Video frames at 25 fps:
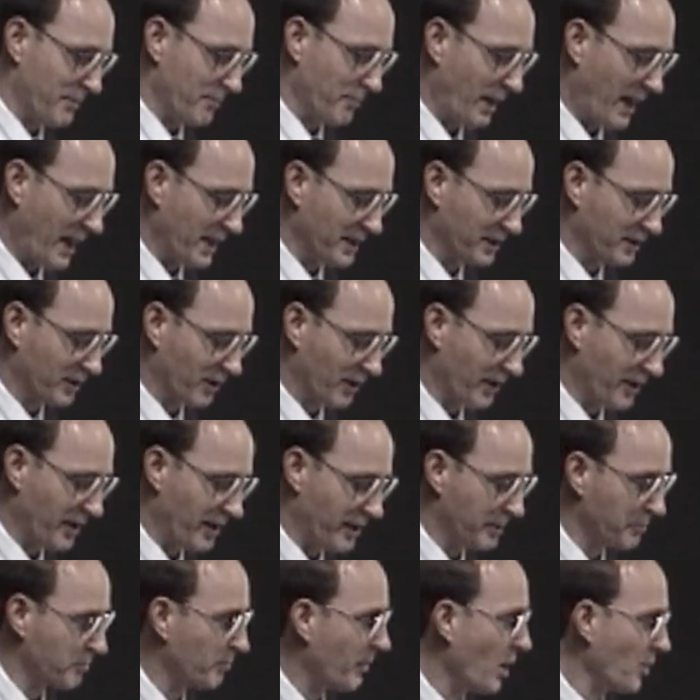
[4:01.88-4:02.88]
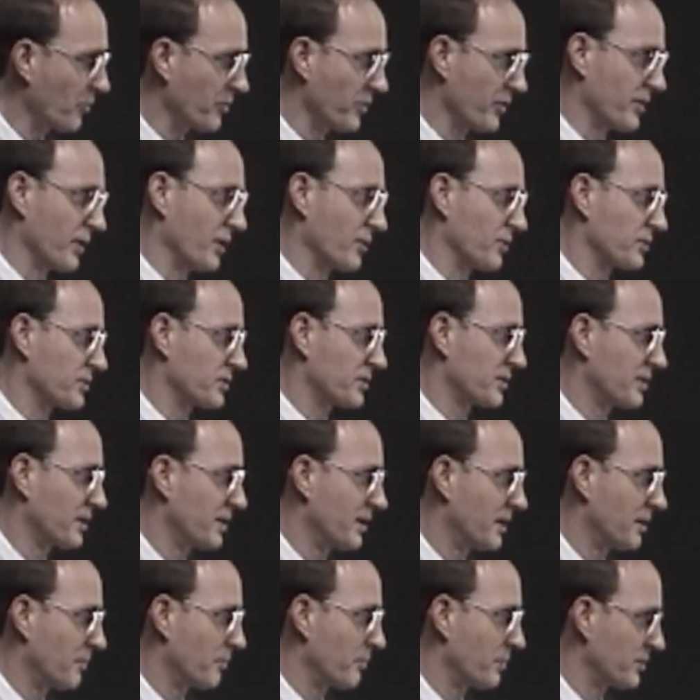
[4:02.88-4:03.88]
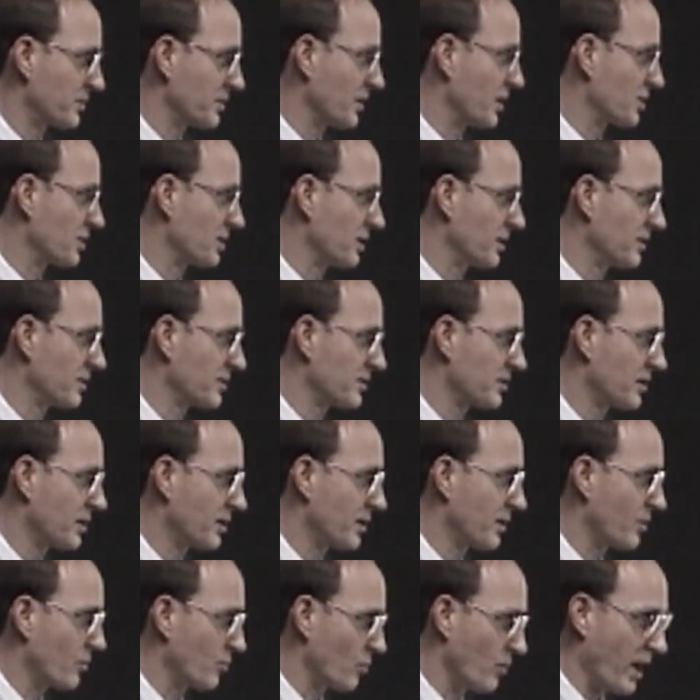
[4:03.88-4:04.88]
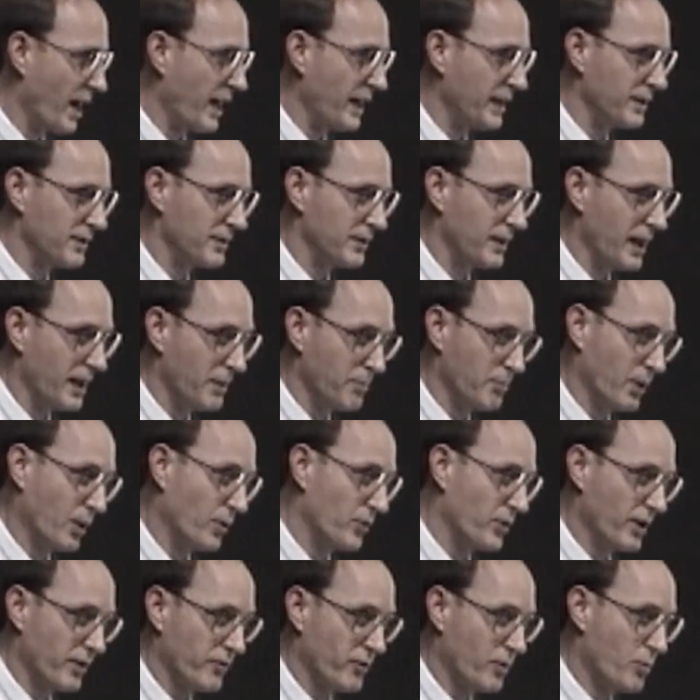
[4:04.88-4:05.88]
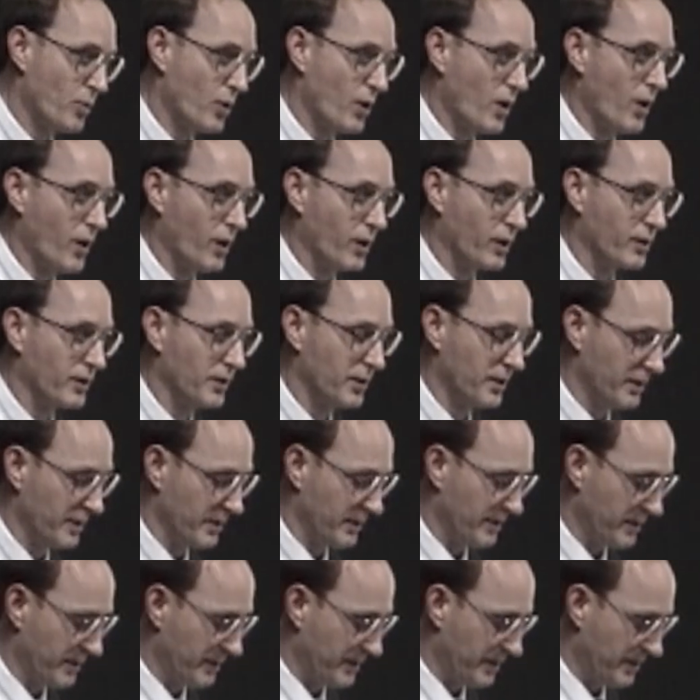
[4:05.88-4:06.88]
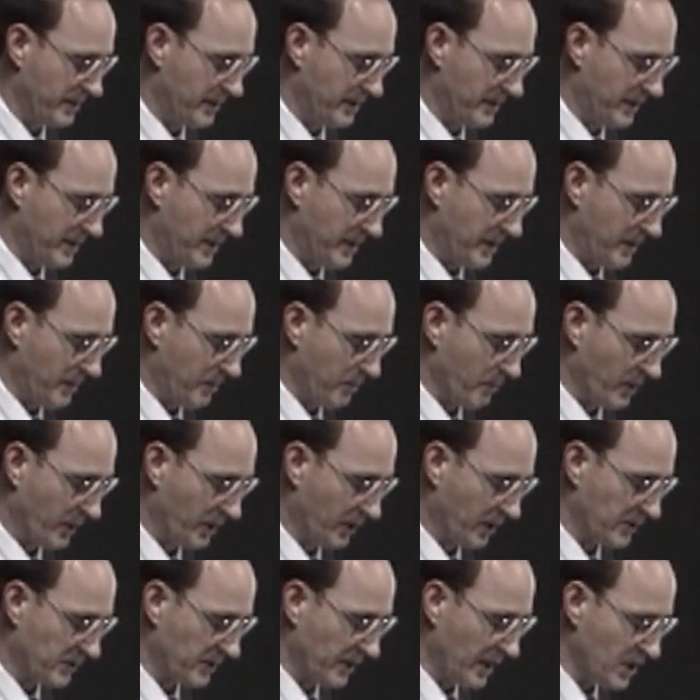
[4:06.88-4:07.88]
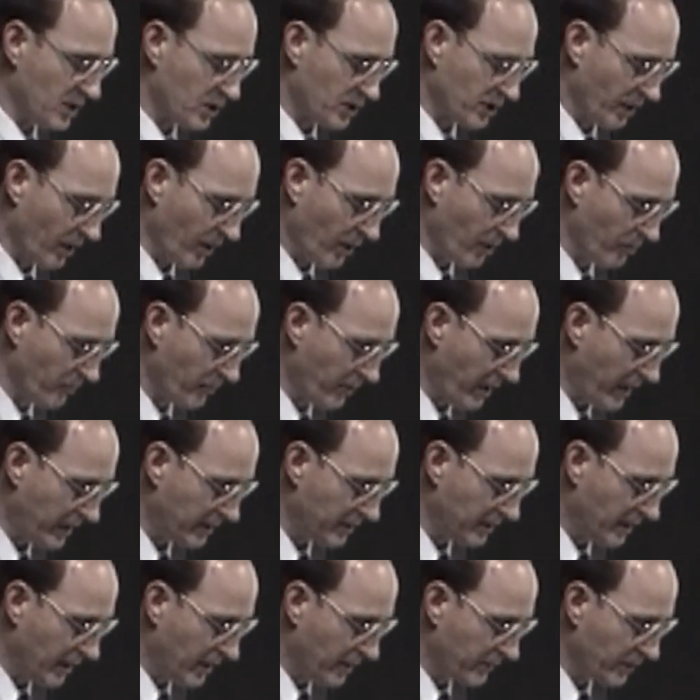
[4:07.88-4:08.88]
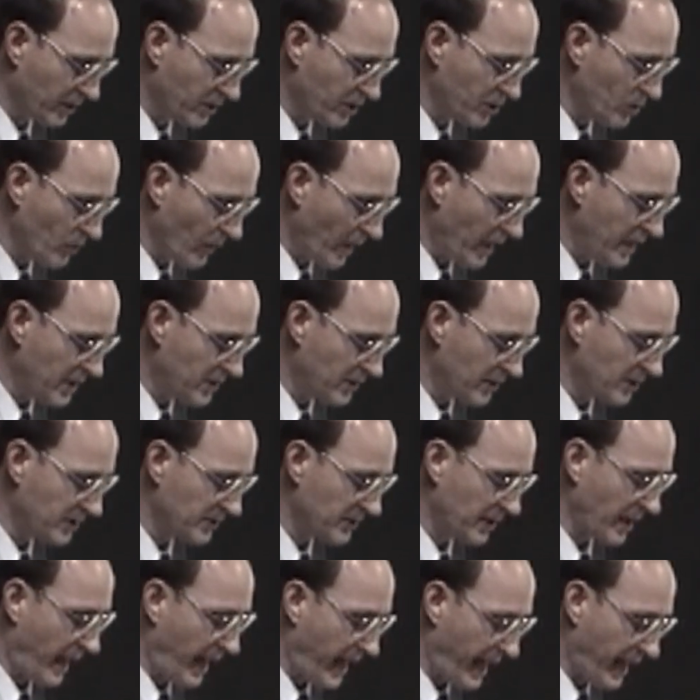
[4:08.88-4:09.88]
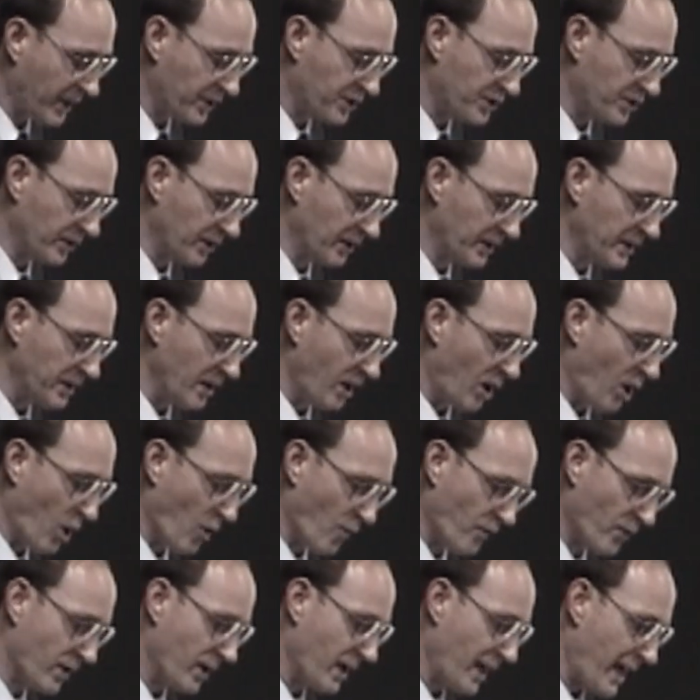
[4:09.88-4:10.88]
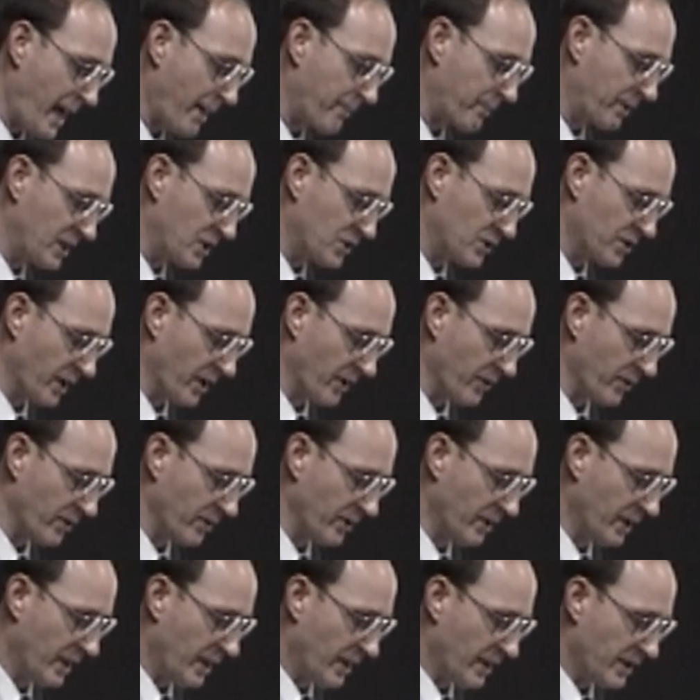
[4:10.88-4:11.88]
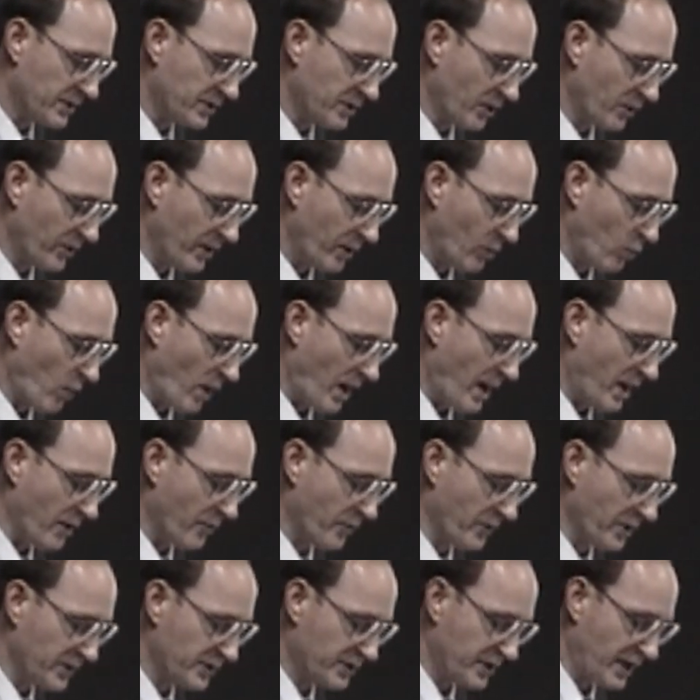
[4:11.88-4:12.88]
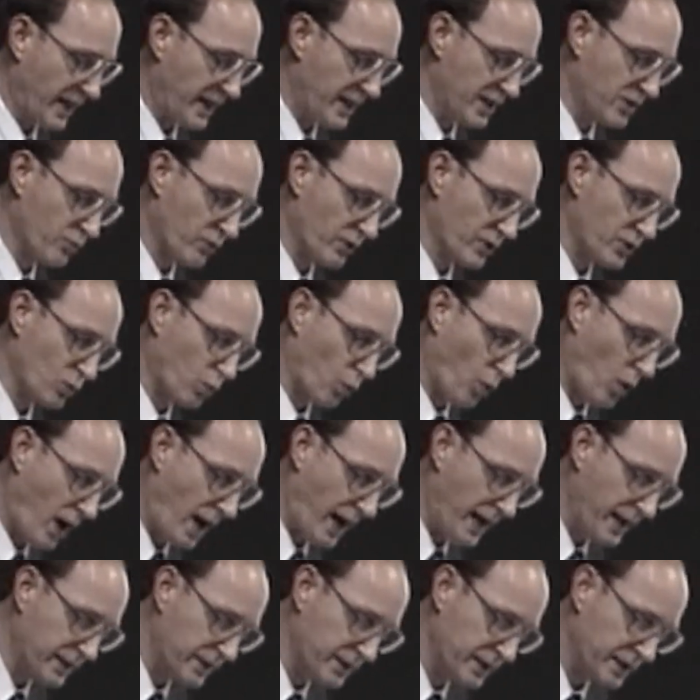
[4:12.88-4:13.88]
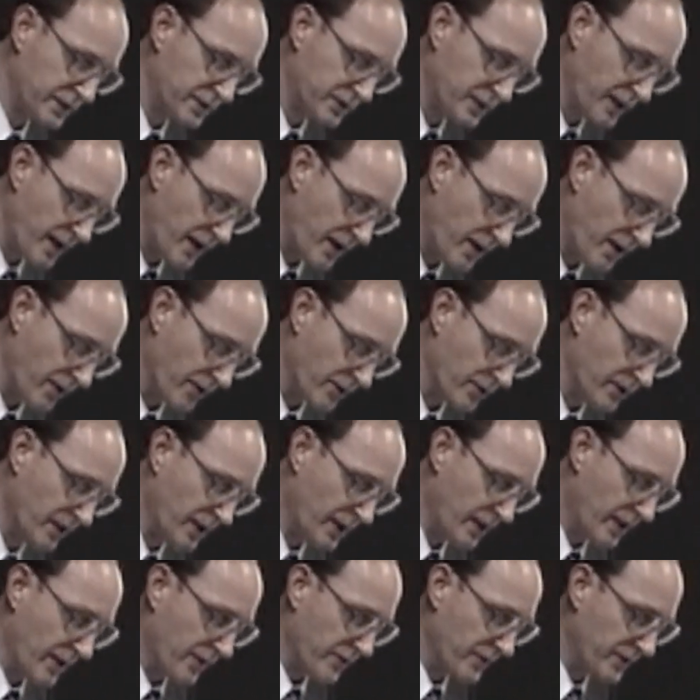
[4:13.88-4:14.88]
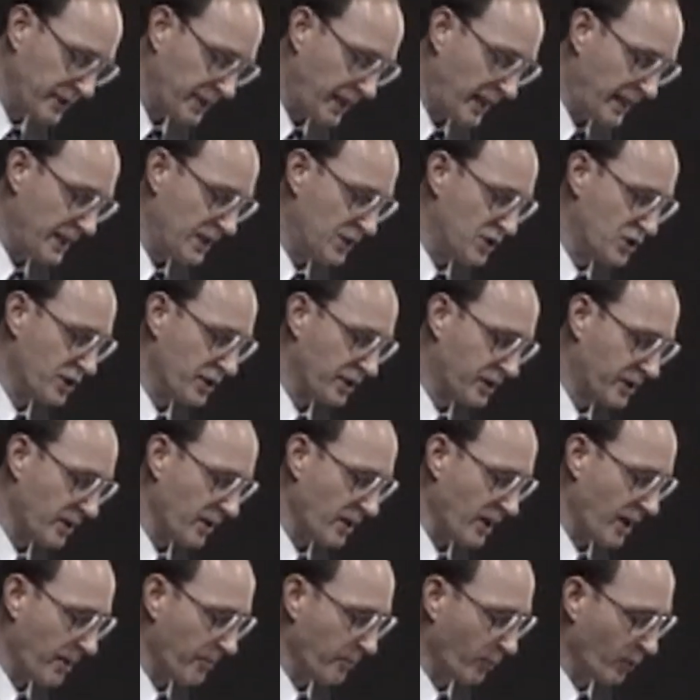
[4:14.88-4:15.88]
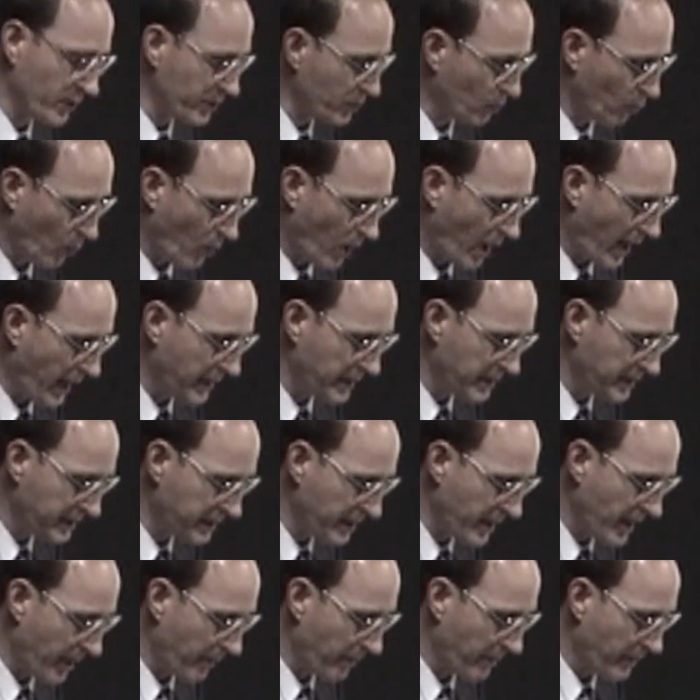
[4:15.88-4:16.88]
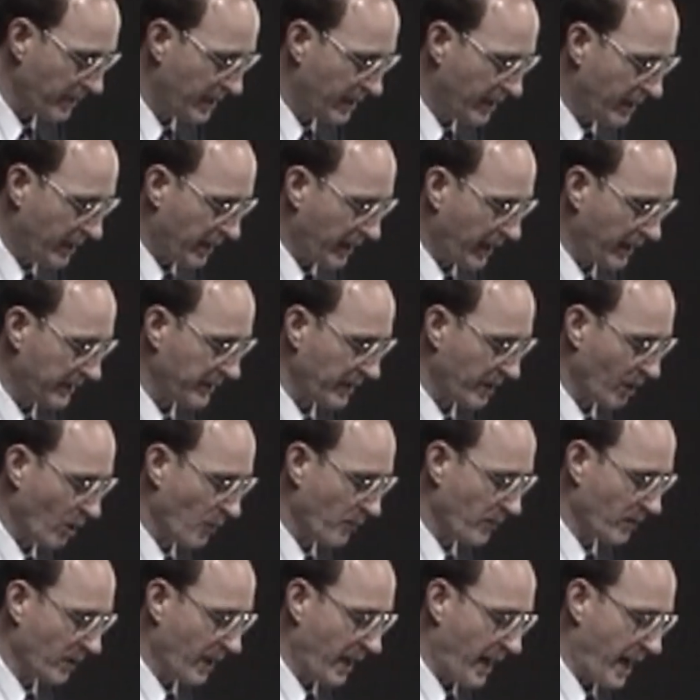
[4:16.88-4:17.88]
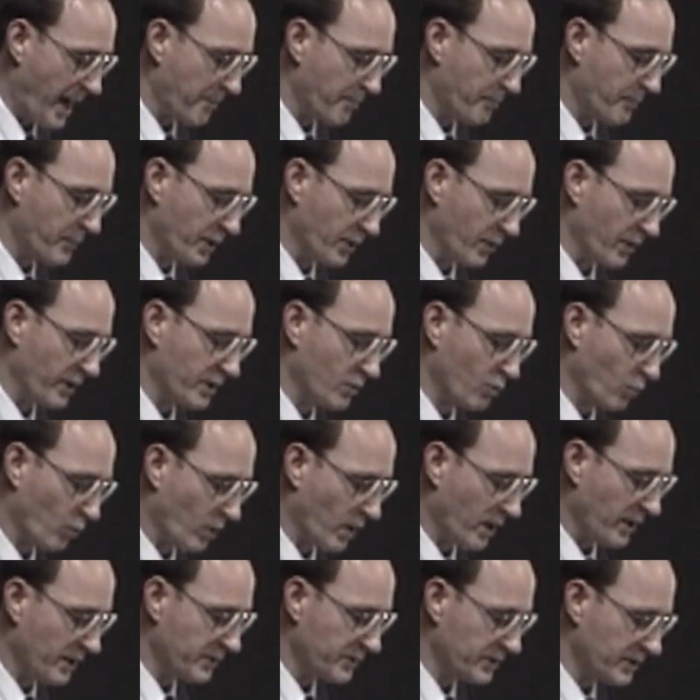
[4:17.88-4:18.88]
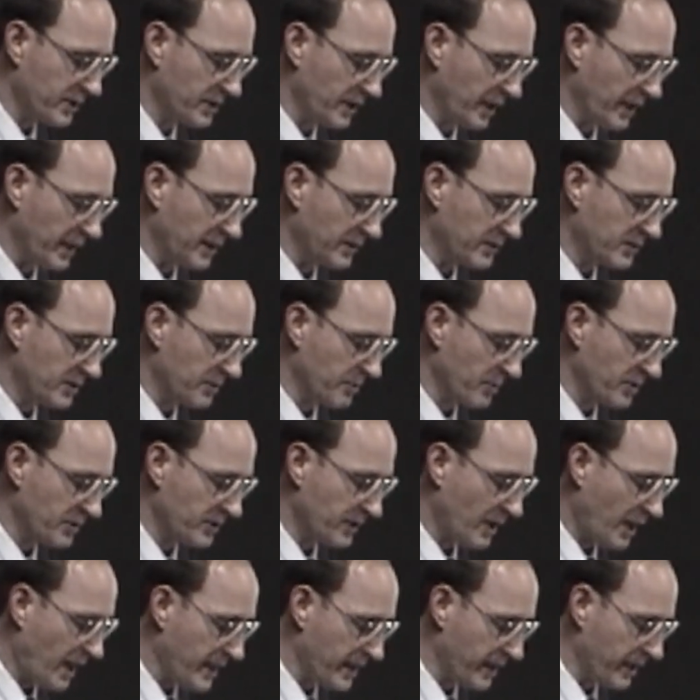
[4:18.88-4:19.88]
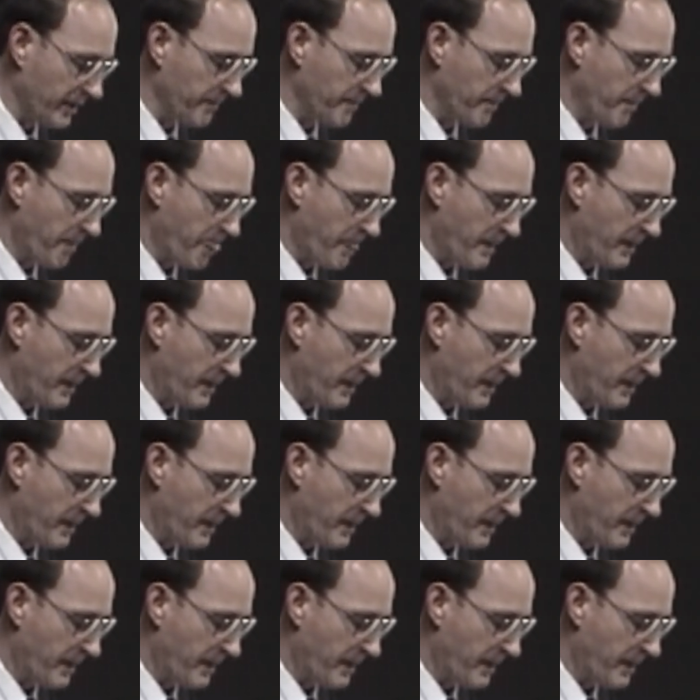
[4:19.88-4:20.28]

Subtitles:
by declaring both of those positions right and both of them wrong, because they show that the two ages actually overlap each other, so that while this age was winding down, the age to come was winding up. And that overlap period was the days of the Messiah.